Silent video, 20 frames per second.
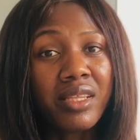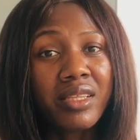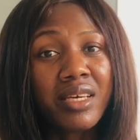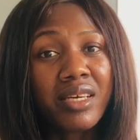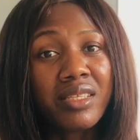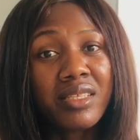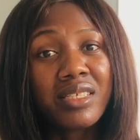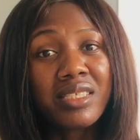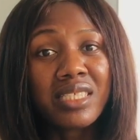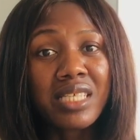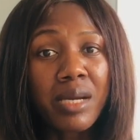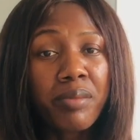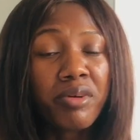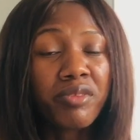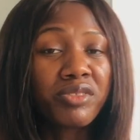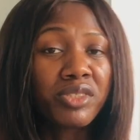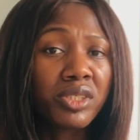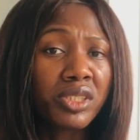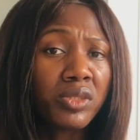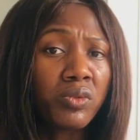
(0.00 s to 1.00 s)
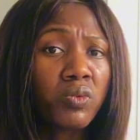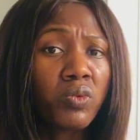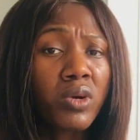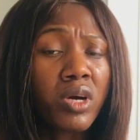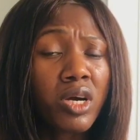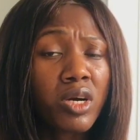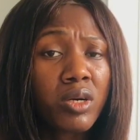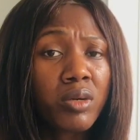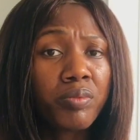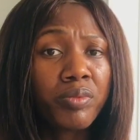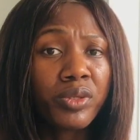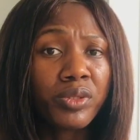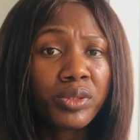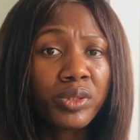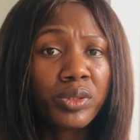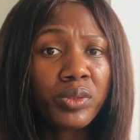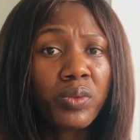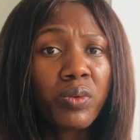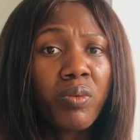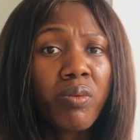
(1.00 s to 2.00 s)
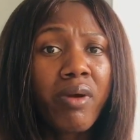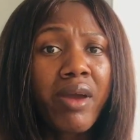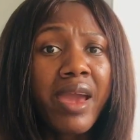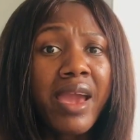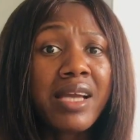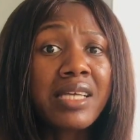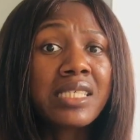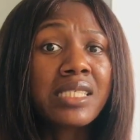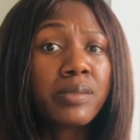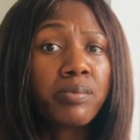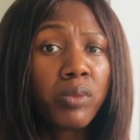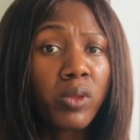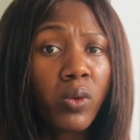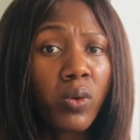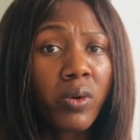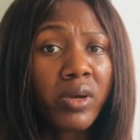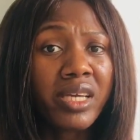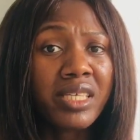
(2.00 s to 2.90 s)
then this type of study will help you to explore.